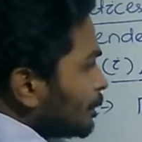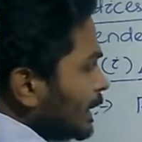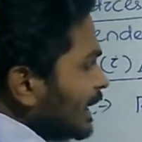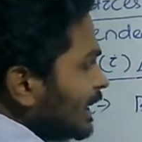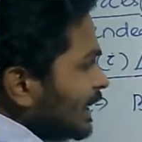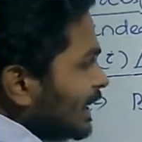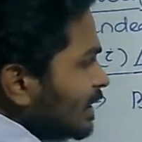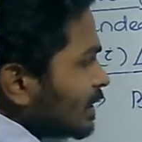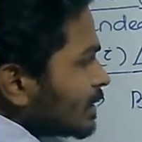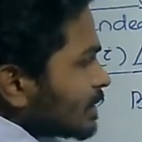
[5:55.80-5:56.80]

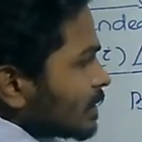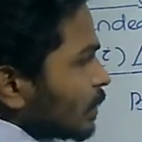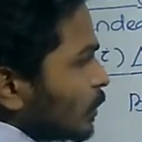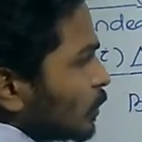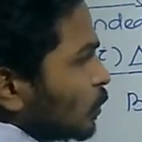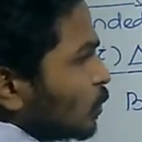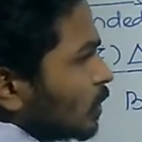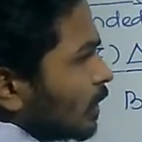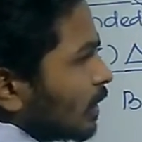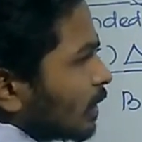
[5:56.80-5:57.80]
BD is equal to
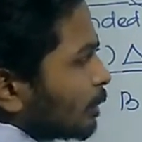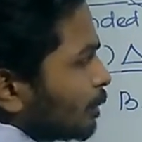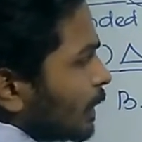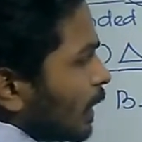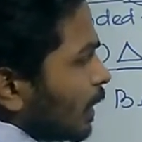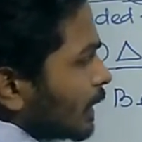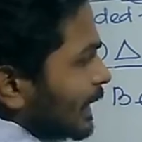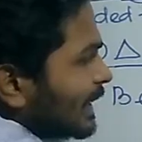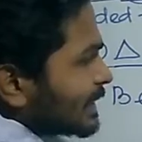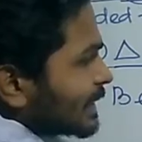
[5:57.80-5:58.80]

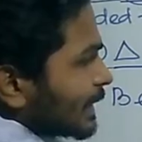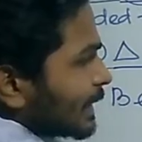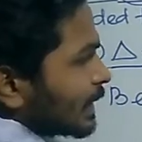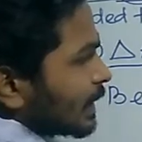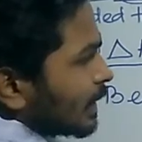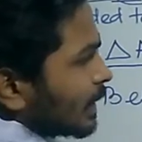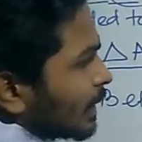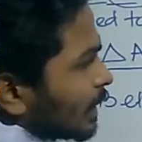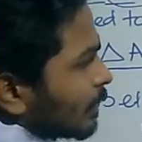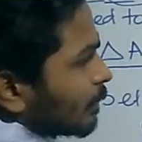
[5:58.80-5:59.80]
DC.
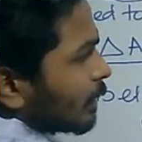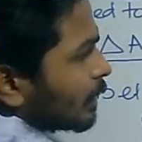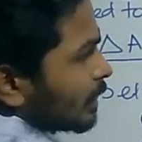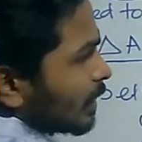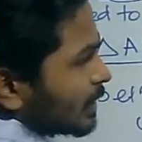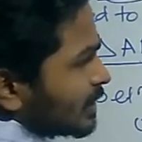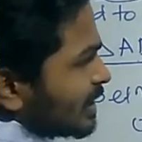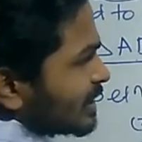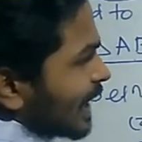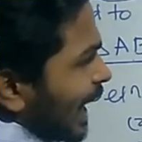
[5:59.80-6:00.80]
The
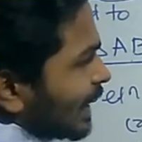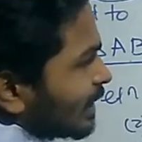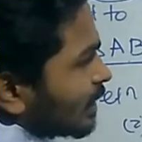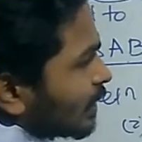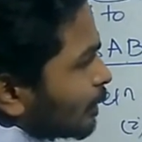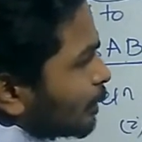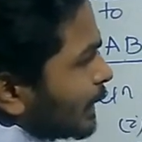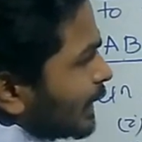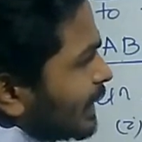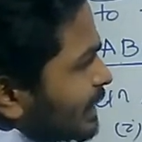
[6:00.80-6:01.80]
reason is that
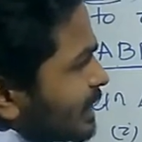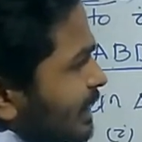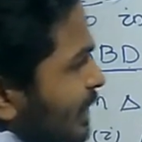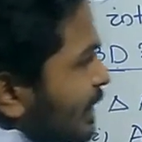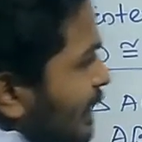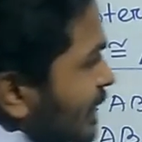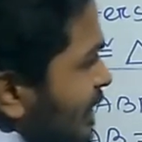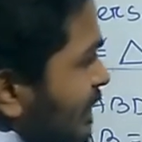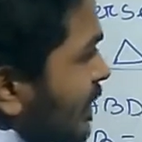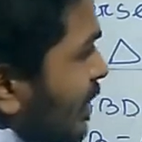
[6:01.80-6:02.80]
BDC
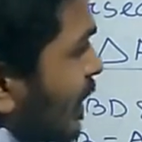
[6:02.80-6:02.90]
is